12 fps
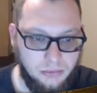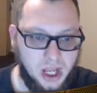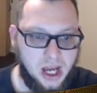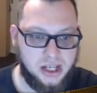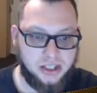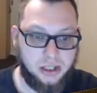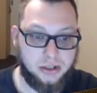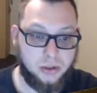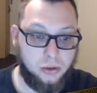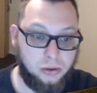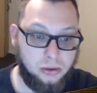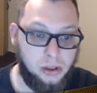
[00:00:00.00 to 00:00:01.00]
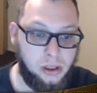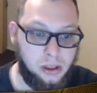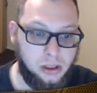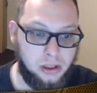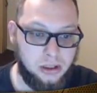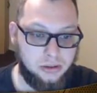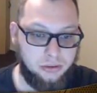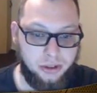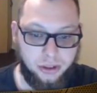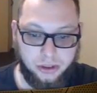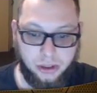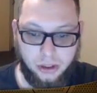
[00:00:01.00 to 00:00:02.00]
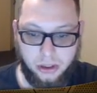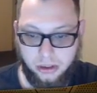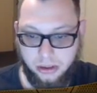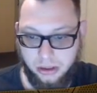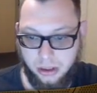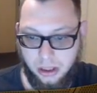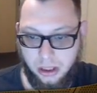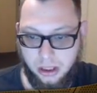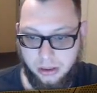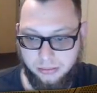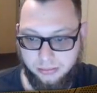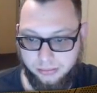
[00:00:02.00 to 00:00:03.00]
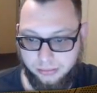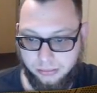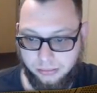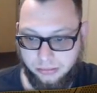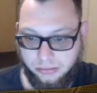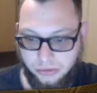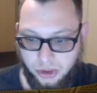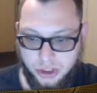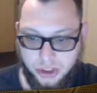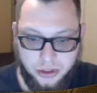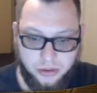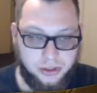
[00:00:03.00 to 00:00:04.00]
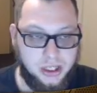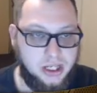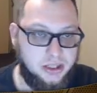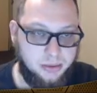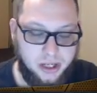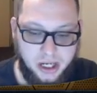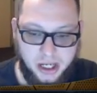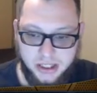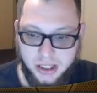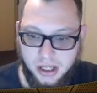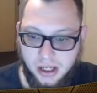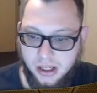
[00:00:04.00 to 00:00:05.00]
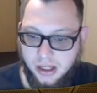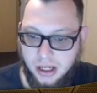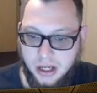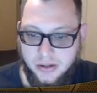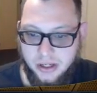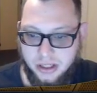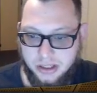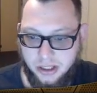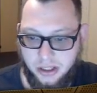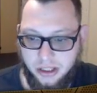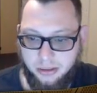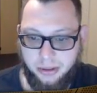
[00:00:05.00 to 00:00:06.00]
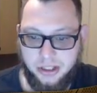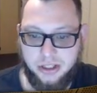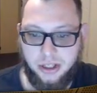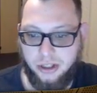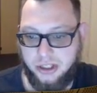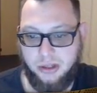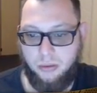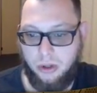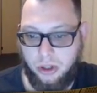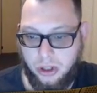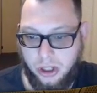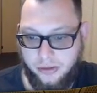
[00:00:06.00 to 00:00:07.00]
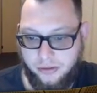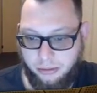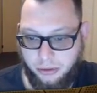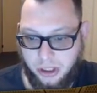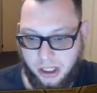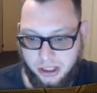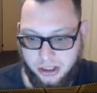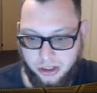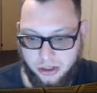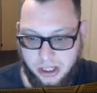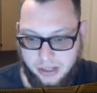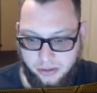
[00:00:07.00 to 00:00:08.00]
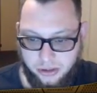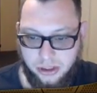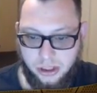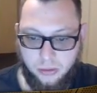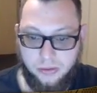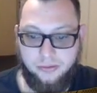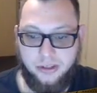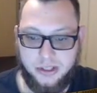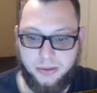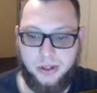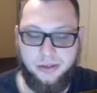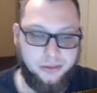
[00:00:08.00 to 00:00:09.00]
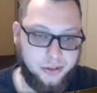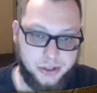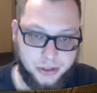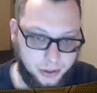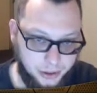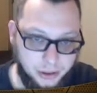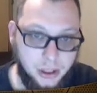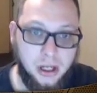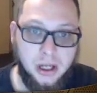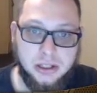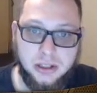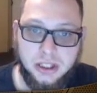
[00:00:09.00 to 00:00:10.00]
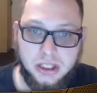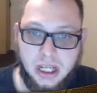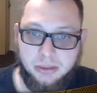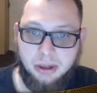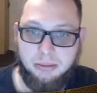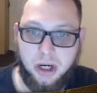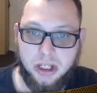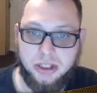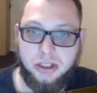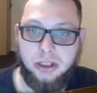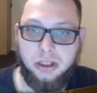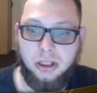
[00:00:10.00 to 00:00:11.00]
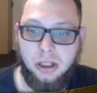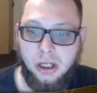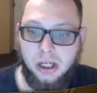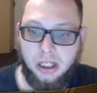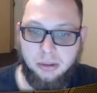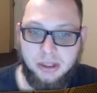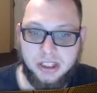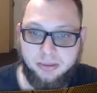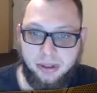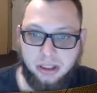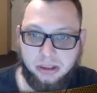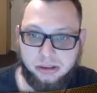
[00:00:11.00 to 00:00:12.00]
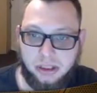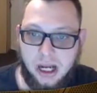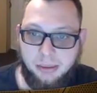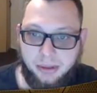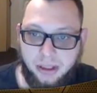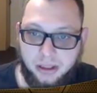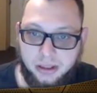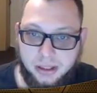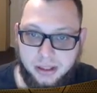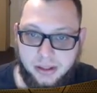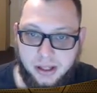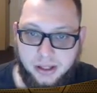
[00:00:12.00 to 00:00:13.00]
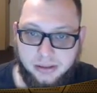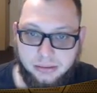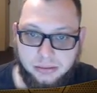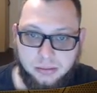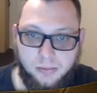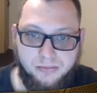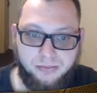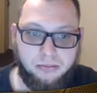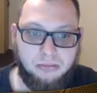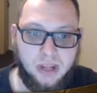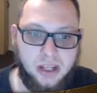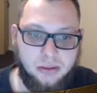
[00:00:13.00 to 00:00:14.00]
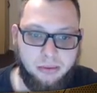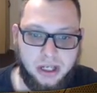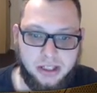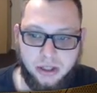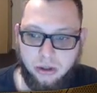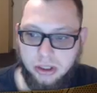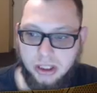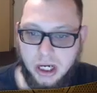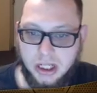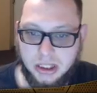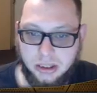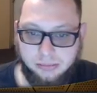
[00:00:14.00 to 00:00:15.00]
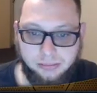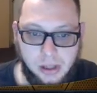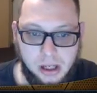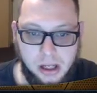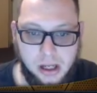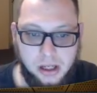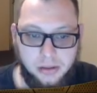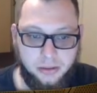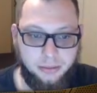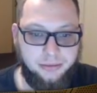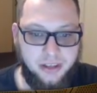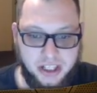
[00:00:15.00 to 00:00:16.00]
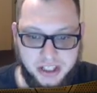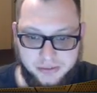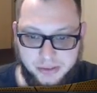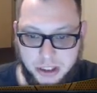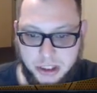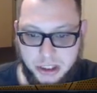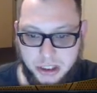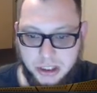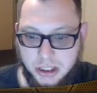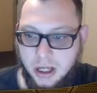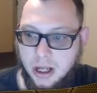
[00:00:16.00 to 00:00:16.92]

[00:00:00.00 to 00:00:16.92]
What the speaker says: I just thought it was cool. It's a really good card. You just with Eye to My Eyes. And then during the player's turn, you send one card from your hand to the graveyard, target one face across to destroy it. So it doesn't have to be a monster, it could be a spell, a trap, anything like that. And then we got Totally Awesome from Invasion Vengeance.